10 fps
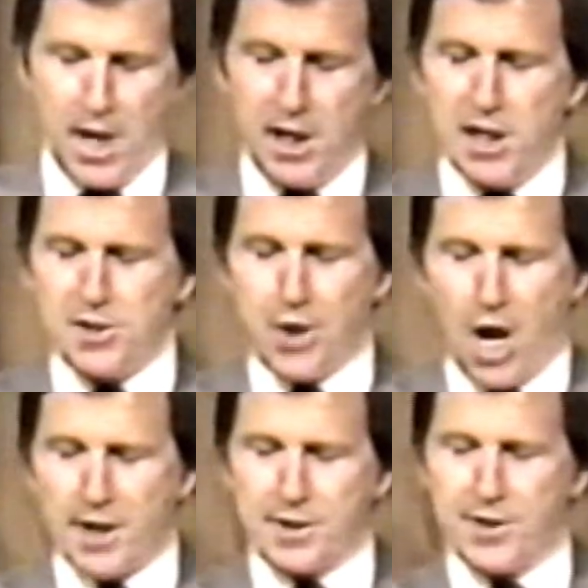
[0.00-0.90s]
He
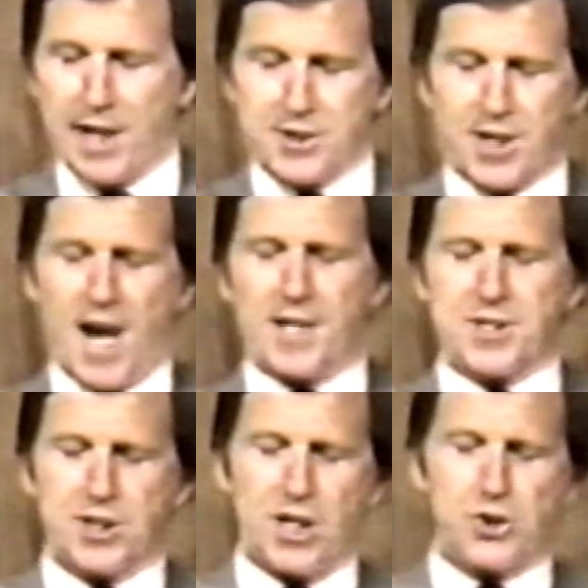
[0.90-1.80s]
thought that science
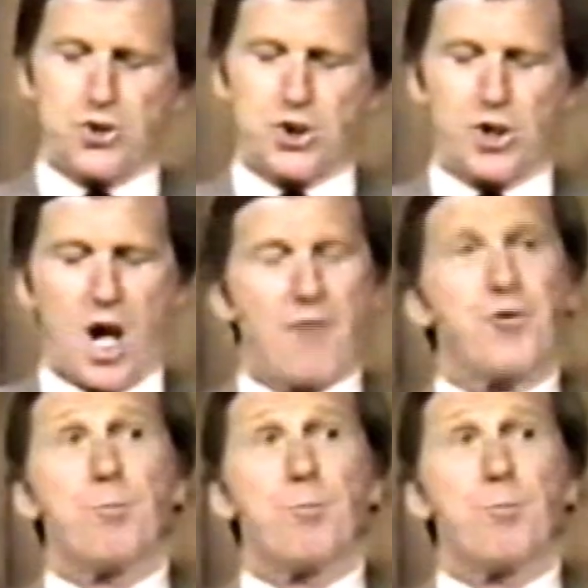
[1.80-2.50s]
teachers should offer